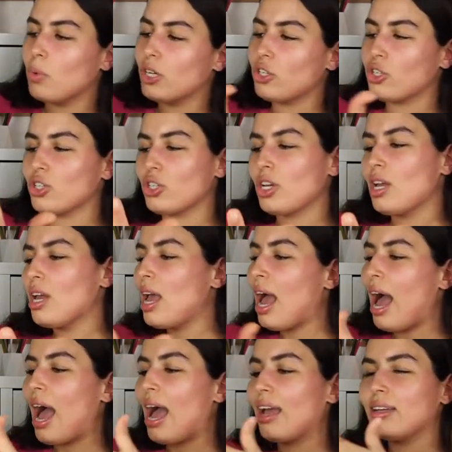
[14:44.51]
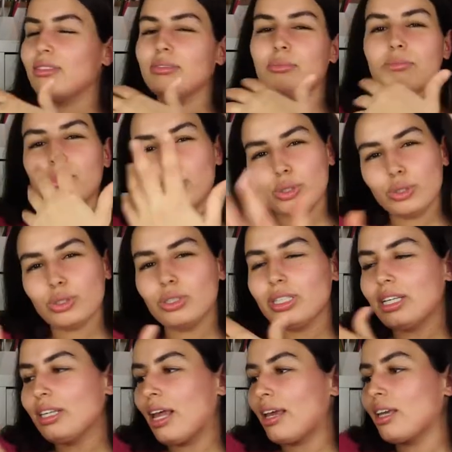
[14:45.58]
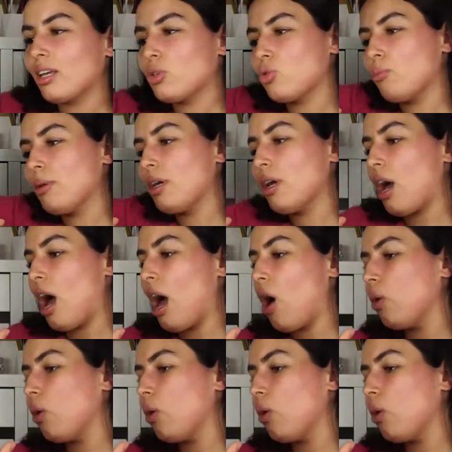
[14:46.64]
which I usually like it to be